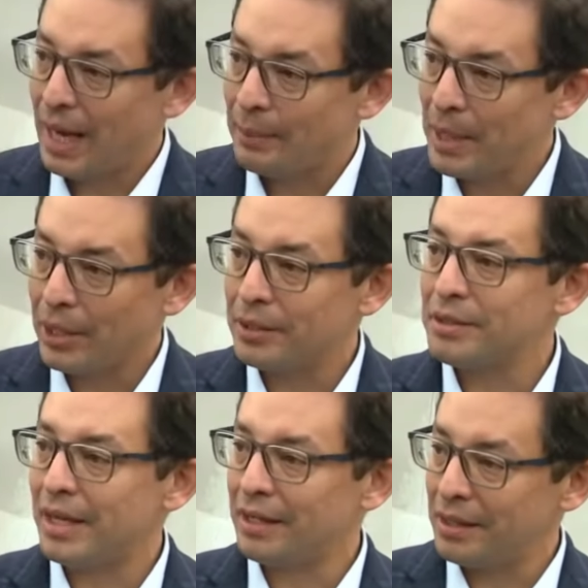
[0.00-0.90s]
is that I'm not going
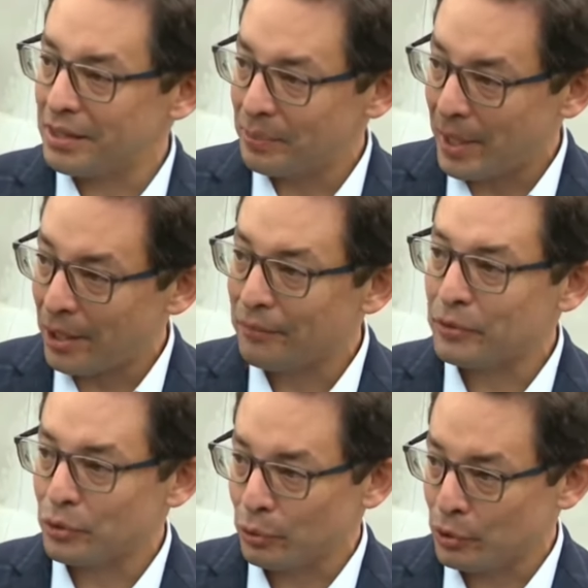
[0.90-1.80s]
to second guess my
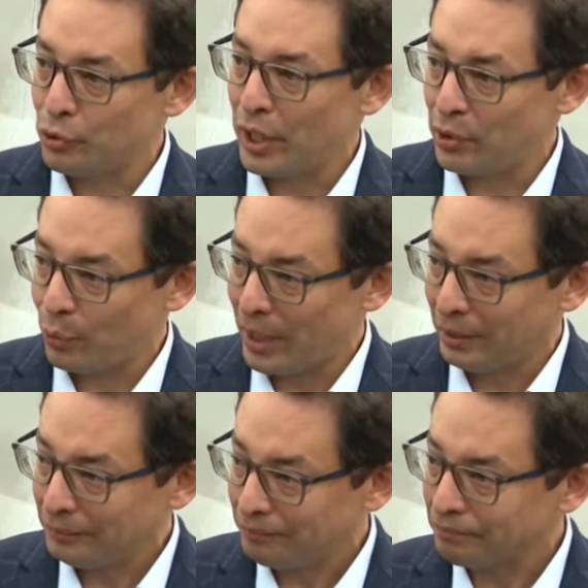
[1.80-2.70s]
officers who are trained
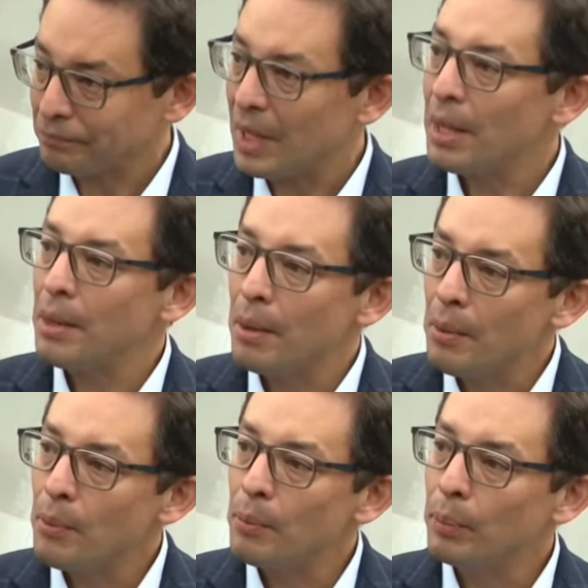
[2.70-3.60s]
well.
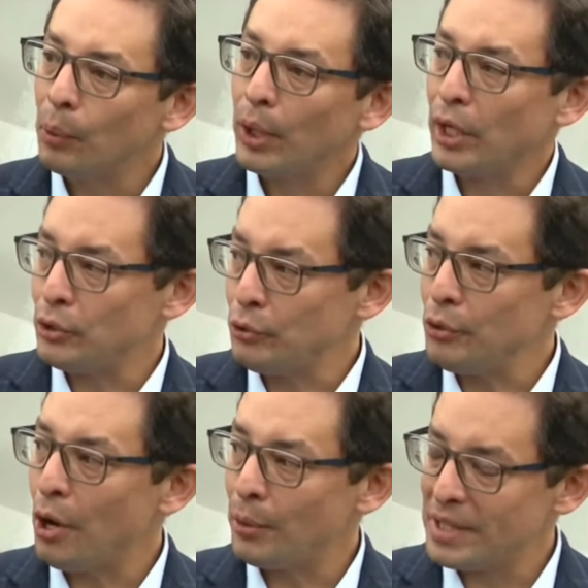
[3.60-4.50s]
But what I
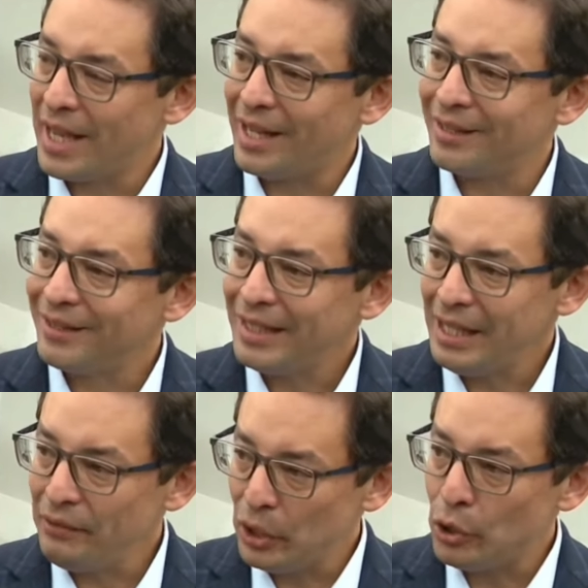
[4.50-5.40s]
do know is that
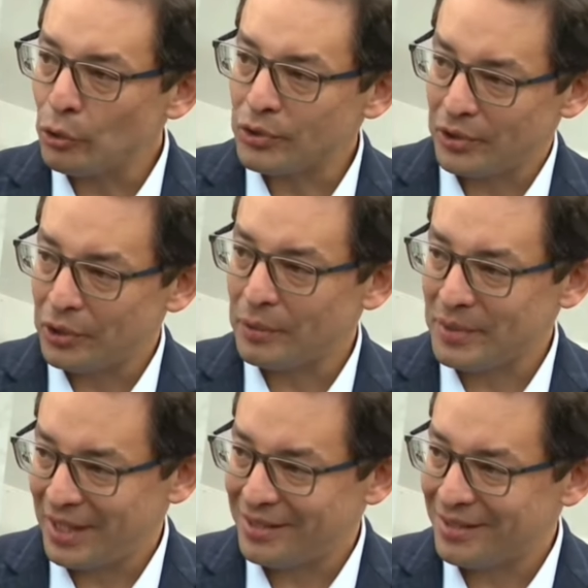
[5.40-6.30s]
even in those
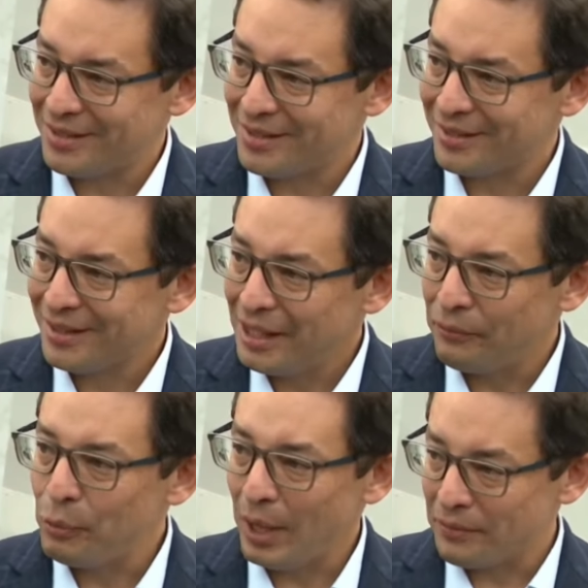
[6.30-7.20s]
circumstances,
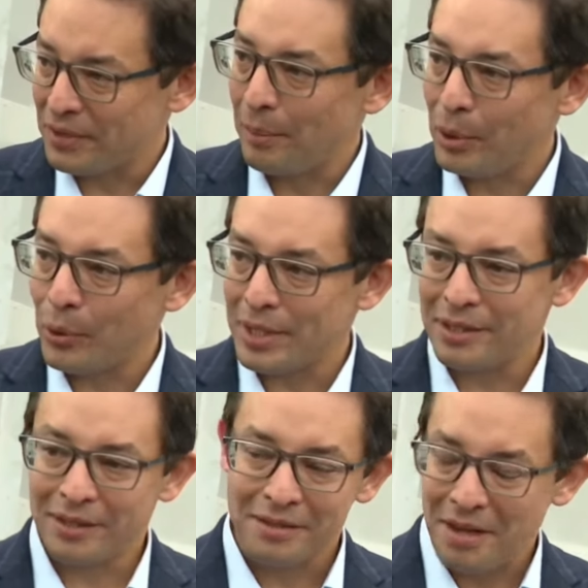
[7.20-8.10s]
if you have someone who
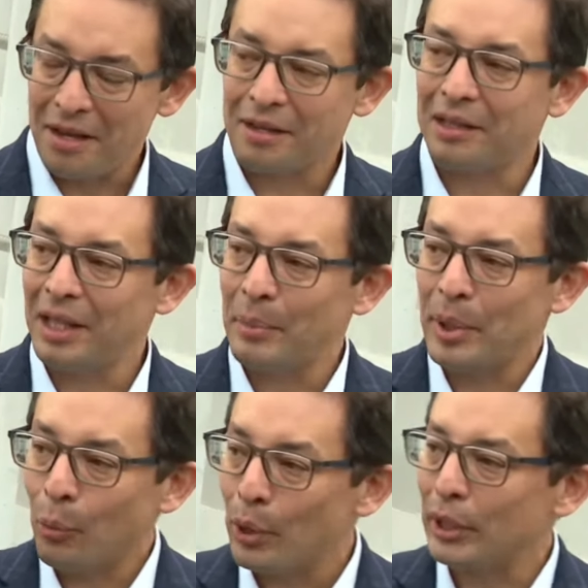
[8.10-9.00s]
has an extended
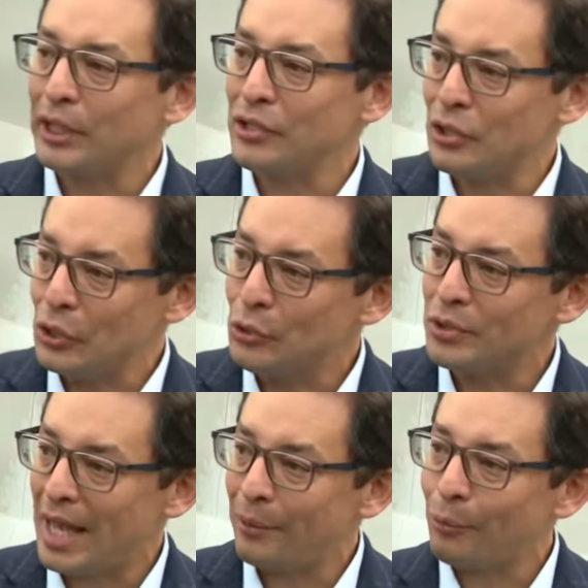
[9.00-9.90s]
clip and a willingness to
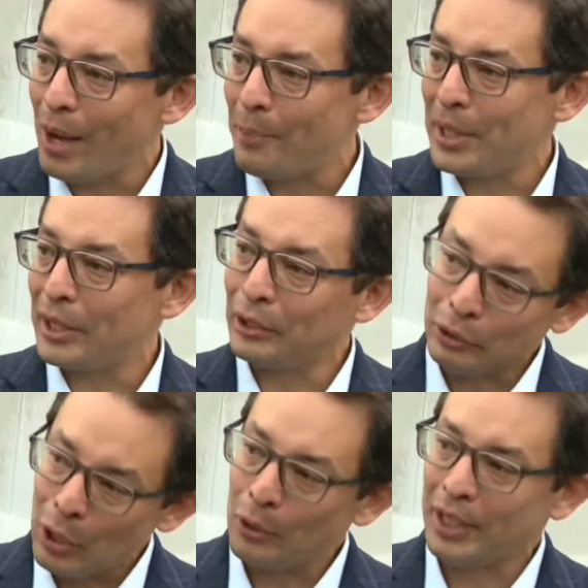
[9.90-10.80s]
use that weapon and
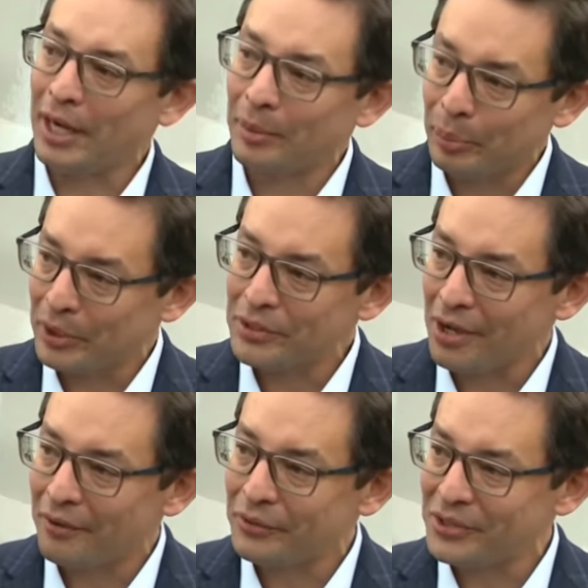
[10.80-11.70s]
unload it on a police